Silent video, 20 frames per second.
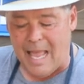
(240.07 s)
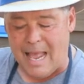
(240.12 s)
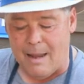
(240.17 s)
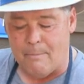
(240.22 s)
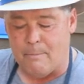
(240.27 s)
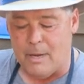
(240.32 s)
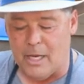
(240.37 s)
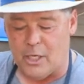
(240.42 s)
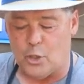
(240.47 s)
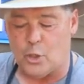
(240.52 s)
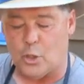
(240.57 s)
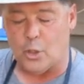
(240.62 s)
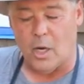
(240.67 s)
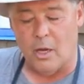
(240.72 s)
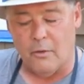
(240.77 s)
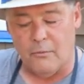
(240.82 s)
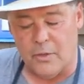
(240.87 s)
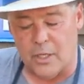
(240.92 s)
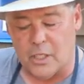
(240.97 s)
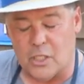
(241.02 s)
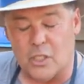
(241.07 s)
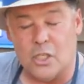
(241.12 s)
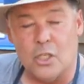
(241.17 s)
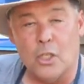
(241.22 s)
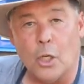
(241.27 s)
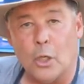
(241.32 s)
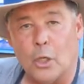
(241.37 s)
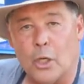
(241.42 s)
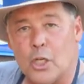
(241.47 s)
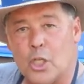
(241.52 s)
that mixture of this
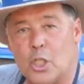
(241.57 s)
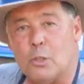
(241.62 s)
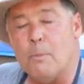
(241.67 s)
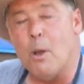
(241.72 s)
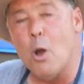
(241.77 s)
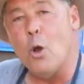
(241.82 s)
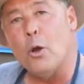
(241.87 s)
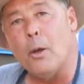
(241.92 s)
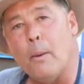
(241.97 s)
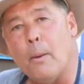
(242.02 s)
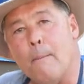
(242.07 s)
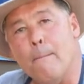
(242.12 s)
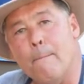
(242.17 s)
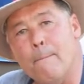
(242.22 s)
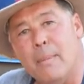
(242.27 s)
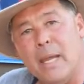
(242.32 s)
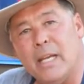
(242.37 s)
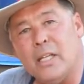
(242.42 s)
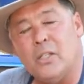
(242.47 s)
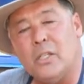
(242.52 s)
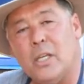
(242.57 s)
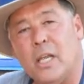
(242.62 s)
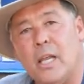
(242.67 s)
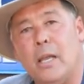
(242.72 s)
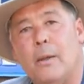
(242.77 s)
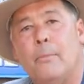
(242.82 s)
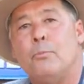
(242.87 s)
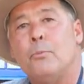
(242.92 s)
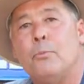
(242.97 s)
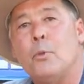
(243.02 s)
dirty smoke
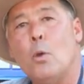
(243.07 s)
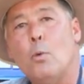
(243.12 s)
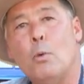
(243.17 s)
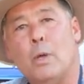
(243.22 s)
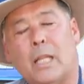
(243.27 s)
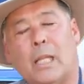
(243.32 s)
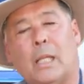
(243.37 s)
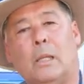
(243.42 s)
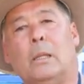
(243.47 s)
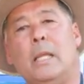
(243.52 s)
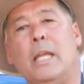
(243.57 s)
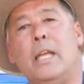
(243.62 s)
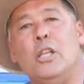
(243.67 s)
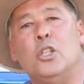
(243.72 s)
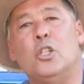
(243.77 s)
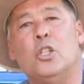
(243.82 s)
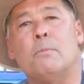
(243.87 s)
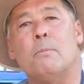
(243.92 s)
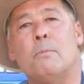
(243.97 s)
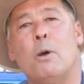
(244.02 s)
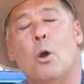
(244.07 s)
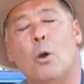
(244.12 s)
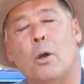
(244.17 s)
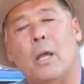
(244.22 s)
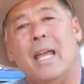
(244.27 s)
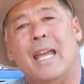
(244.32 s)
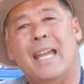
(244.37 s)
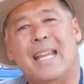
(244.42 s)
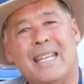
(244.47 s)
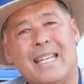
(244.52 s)
mixing with clean
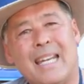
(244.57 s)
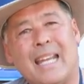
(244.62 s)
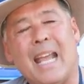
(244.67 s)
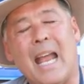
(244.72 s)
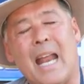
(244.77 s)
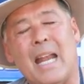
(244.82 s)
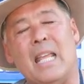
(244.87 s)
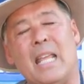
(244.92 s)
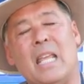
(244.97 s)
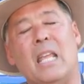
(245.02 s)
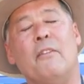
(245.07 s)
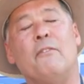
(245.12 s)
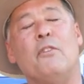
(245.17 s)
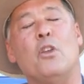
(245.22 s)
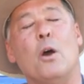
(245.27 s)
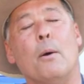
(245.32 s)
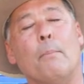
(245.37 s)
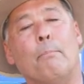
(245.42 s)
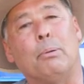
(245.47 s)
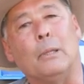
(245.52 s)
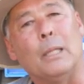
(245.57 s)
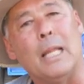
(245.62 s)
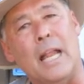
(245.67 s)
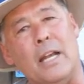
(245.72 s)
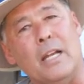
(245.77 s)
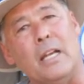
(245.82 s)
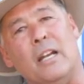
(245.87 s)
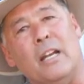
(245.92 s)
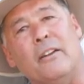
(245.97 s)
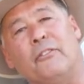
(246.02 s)
smoke to kind of give you a
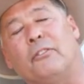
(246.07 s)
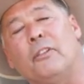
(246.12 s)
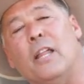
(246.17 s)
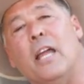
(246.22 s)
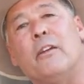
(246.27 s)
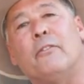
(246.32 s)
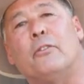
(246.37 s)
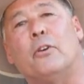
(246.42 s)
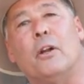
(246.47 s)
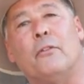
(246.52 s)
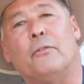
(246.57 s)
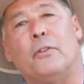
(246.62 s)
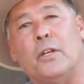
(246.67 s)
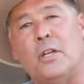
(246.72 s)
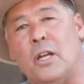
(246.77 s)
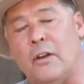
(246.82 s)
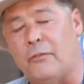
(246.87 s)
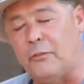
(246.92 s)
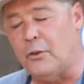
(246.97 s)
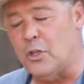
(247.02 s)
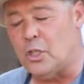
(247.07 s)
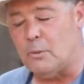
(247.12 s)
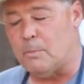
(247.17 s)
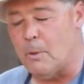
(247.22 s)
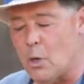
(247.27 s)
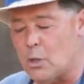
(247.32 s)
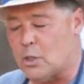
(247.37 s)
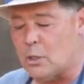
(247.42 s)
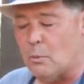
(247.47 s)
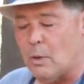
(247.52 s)
blended flavor of the different
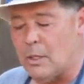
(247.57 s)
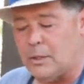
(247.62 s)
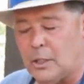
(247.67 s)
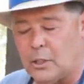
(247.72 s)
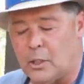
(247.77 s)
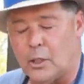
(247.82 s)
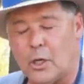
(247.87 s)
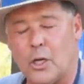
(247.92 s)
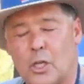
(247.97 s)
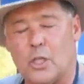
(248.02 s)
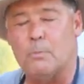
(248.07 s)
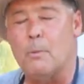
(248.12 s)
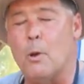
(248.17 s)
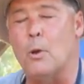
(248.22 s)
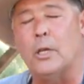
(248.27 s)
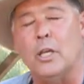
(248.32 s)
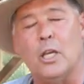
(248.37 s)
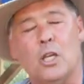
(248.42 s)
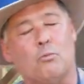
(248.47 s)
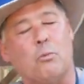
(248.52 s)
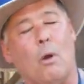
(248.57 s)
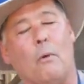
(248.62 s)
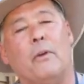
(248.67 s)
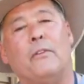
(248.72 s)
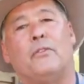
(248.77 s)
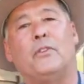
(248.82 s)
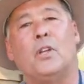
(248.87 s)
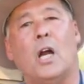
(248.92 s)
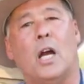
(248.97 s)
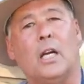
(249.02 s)
smokes and what the dirty smoke is what
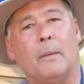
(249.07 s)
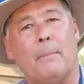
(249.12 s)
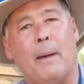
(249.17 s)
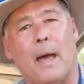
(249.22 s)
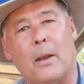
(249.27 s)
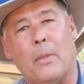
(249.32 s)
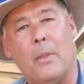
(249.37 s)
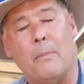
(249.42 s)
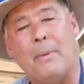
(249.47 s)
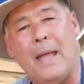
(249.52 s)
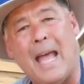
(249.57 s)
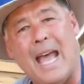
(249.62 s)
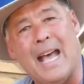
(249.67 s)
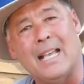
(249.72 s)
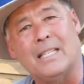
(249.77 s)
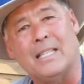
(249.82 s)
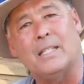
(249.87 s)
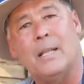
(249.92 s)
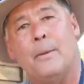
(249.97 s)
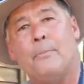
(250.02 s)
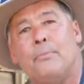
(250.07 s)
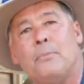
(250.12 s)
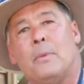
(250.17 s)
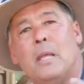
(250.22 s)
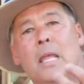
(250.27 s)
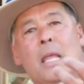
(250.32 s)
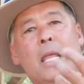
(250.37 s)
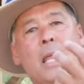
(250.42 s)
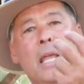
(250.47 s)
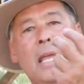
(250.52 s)
we've talked about in the past
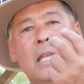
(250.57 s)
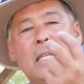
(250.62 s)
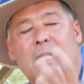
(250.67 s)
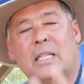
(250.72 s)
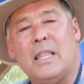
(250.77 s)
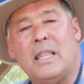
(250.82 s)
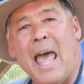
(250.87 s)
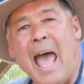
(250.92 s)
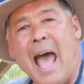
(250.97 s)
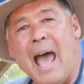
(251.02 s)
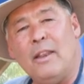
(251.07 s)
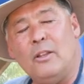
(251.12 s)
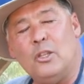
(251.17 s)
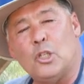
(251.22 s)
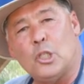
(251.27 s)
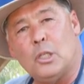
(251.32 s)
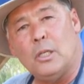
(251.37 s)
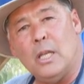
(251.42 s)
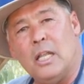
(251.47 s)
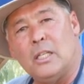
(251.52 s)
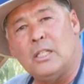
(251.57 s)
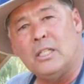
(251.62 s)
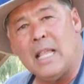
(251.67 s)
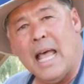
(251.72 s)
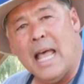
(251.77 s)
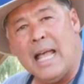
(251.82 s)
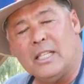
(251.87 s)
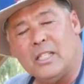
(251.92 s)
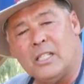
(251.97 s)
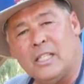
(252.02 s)
it's that it's
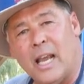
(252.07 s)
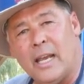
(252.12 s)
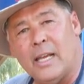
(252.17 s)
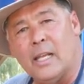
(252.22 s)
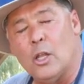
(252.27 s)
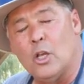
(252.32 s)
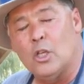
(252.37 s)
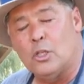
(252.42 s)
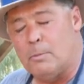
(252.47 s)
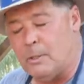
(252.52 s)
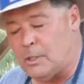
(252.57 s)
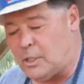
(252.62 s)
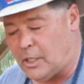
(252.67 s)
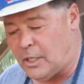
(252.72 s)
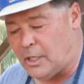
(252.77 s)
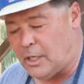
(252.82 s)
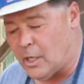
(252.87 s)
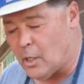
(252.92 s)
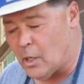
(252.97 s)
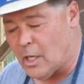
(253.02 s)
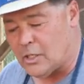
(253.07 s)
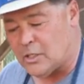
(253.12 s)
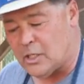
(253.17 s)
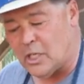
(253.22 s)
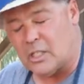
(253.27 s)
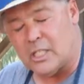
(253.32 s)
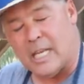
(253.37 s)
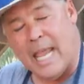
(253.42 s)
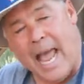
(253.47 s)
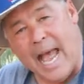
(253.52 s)
that cellulose material as
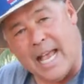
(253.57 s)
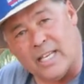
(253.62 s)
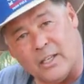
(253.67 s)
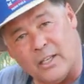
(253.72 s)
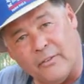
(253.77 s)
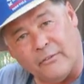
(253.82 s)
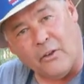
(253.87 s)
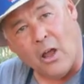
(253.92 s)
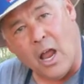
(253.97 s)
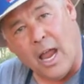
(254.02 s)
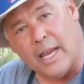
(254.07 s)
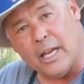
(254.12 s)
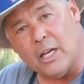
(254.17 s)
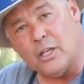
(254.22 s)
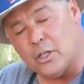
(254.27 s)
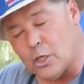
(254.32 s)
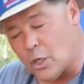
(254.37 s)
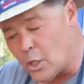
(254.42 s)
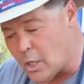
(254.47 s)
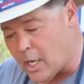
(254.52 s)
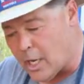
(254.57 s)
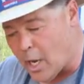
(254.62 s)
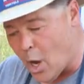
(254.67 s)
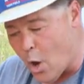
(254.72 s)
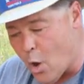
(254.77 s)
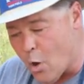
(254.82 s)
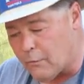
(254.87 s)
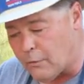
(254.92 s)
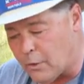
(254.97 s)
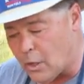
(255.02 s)
it's gasifying and turning
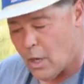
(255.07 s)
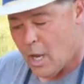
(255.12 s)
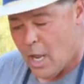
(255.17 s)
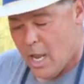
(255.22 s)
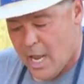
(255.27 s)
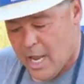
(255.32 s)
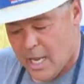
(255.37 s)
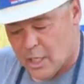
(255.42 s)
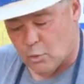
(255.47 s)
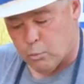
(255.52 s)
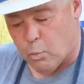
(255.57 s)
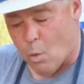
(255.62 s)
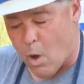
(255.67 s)
over it's